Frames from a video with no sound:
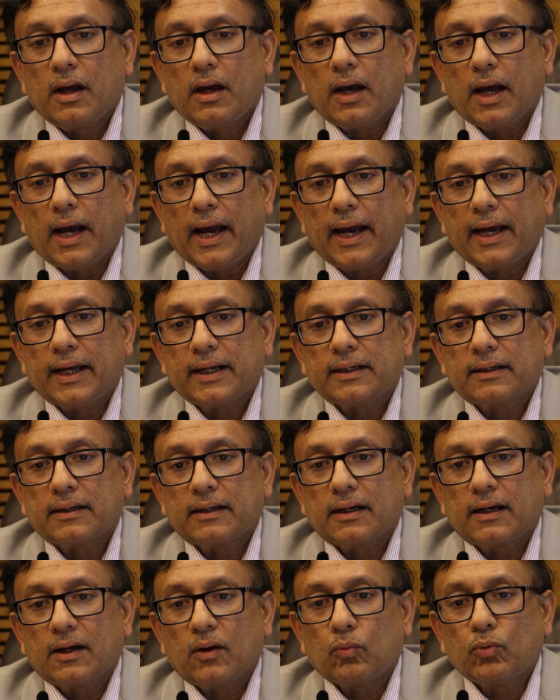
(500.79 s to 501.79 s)
And
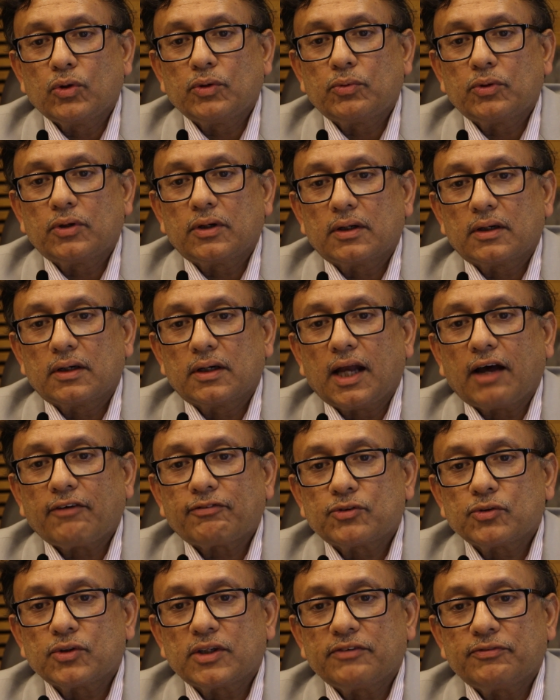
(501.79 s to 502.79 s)
we would love
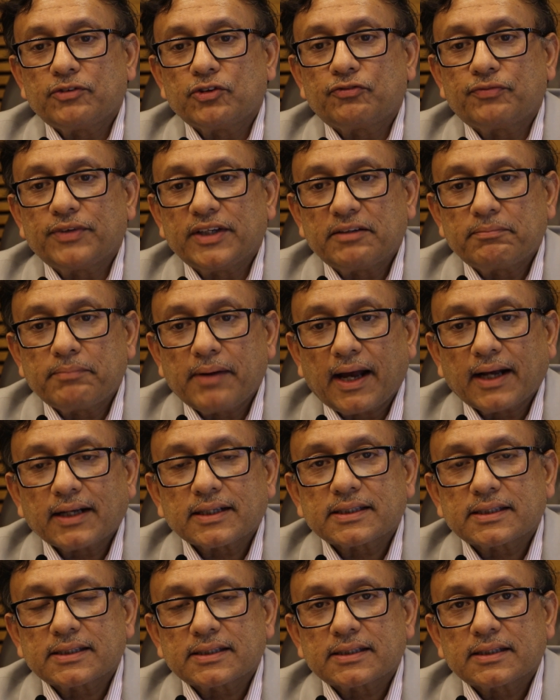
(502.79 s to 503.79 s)
to give you
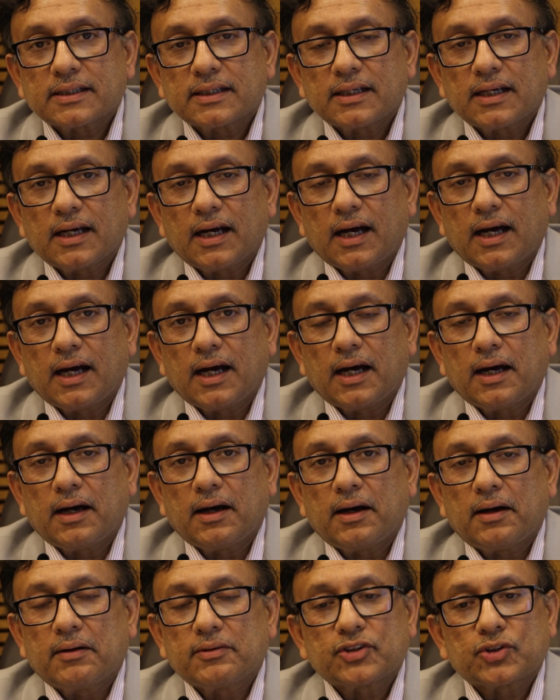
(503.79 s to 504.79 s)
feedbacks,
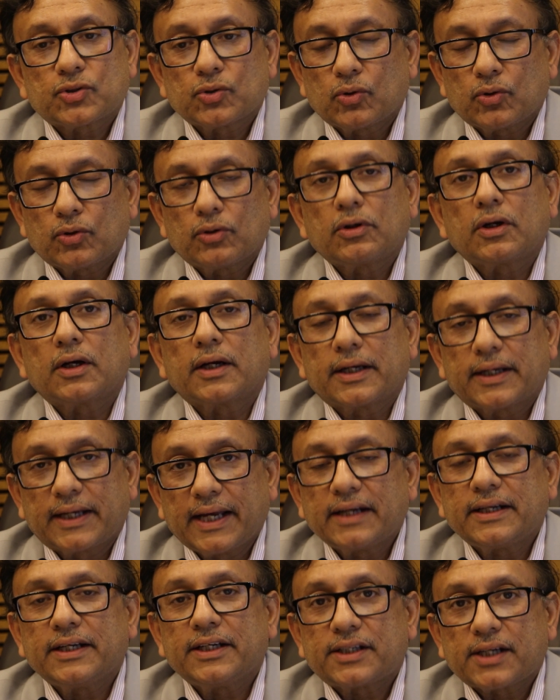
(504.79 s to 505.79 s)
so
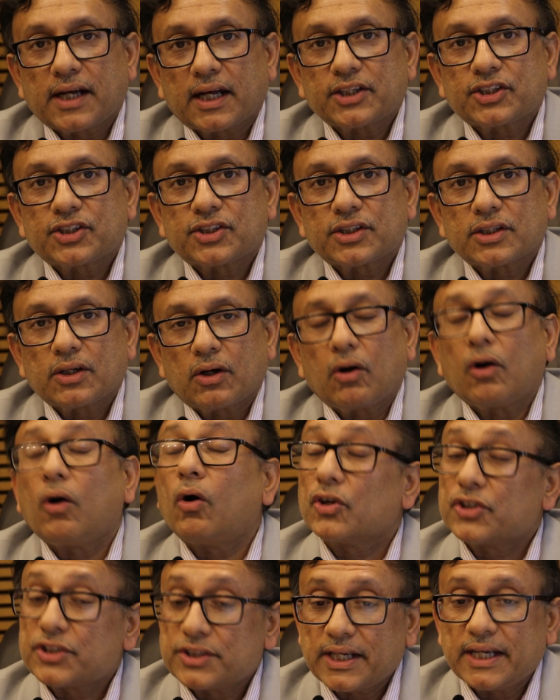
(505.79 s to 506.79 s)
get in touch
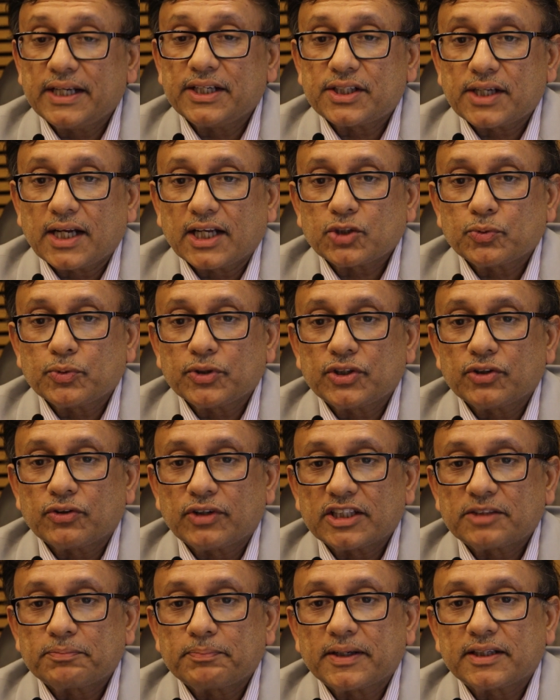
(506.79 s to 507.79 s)
or stay in touch with your
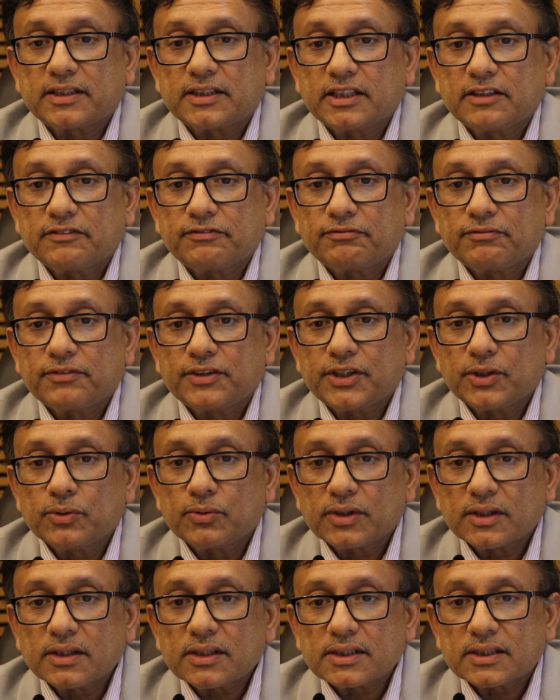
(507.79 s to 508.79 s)
respective
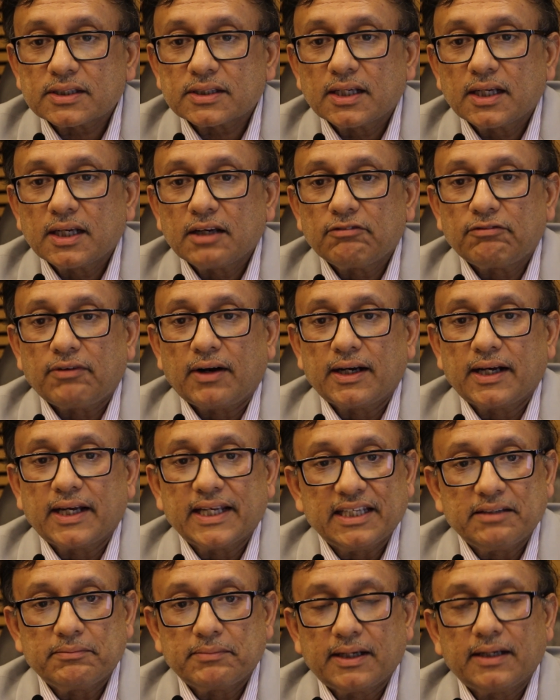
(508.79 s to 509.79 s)
tutors via
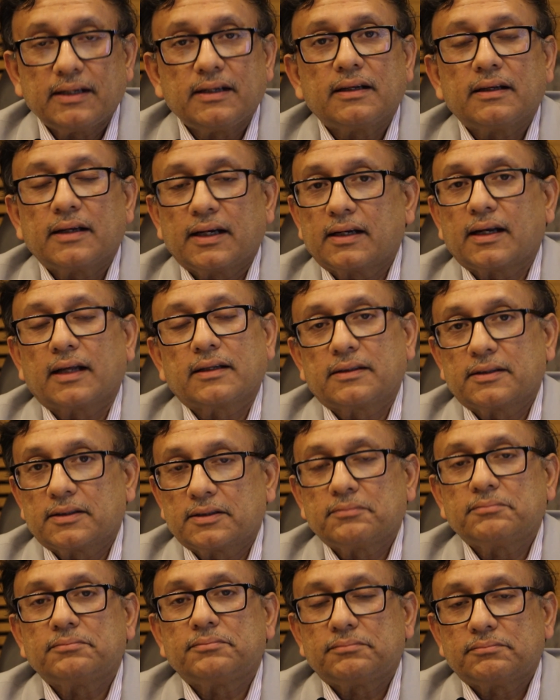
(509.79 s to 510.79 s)
email and other